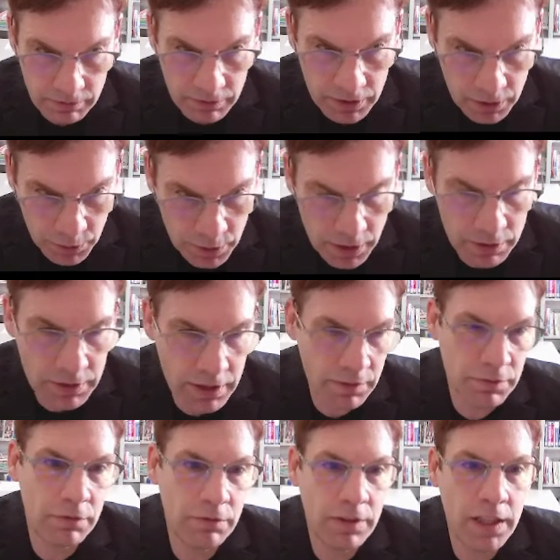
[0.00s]
you're going to
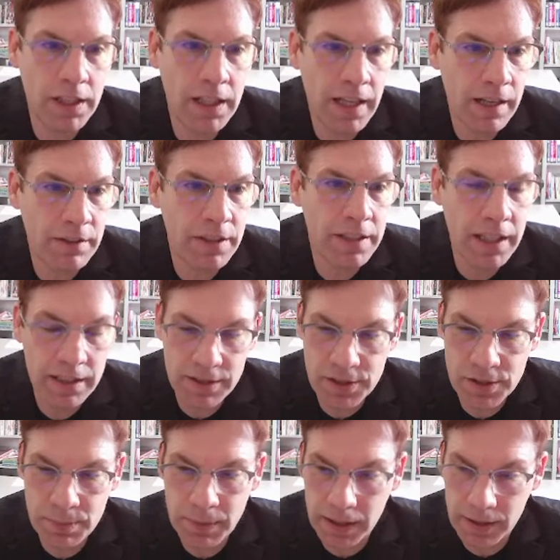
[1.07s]
have to read aloud at native
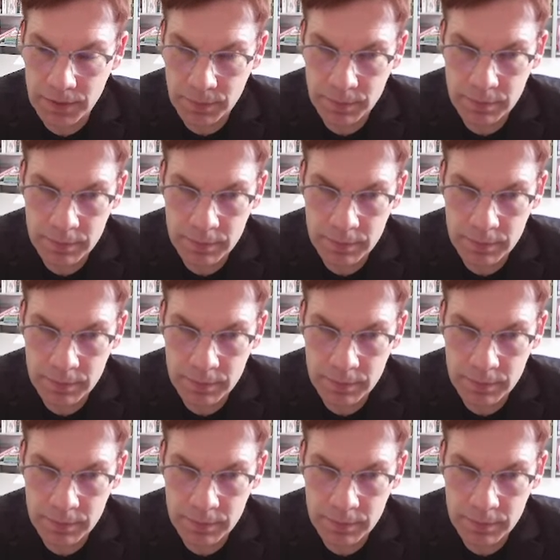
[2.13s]
speed.